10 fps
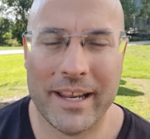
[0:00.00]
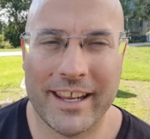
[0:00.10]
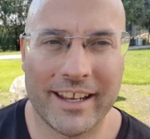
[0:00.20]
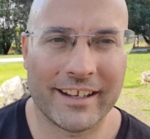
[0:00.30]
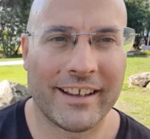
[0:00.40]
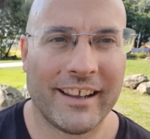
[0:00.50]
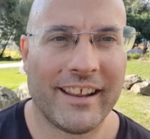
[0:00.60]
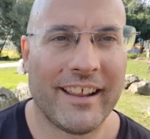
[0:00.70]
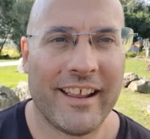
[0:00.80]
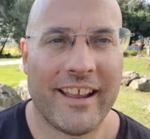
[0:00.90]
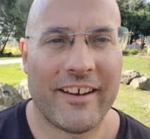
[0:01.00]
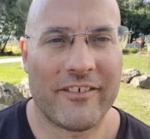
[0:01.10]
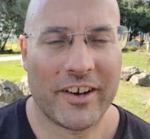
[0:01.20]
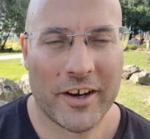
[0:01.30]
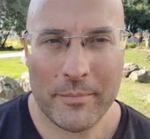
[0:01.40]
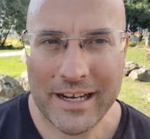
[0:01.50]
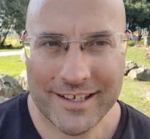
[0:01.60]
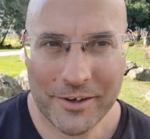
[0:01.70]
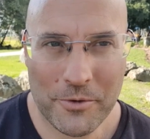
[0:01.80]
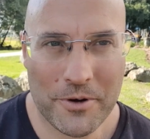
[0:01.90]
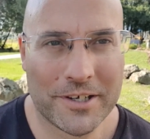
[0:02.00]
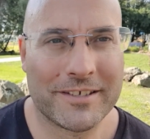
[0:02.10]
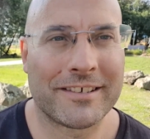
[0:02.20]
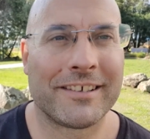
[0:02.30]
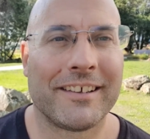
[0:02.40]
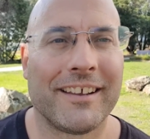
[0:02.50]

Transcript: making a very basic course